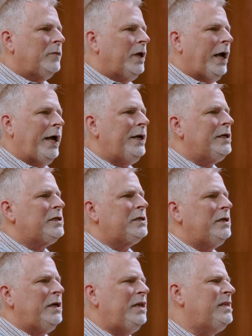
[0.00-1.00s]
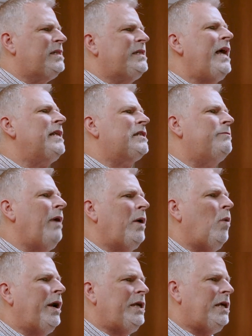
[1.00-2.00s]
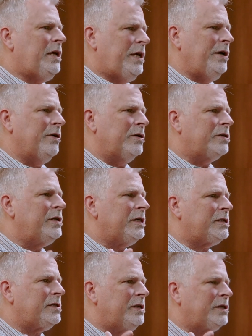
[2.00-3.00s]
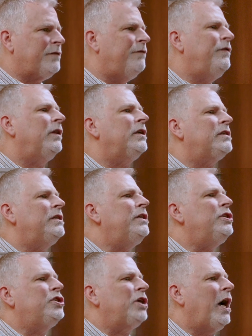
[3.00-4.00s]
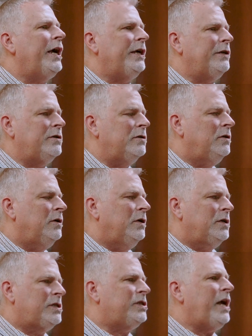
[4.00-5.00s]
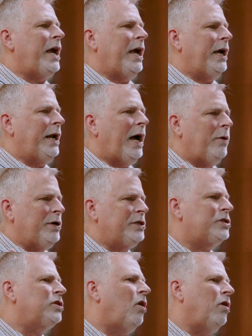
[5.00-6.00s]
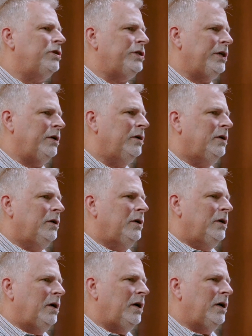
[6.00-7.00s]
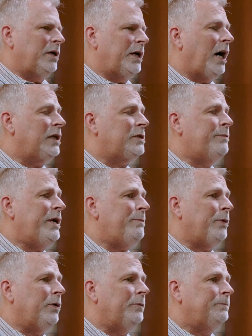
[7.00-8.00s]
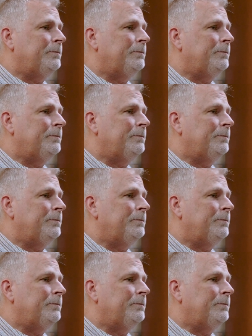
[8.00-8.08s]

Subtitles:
and is incensed by what he hears this Philistine giant saying and how he is taunting God's people.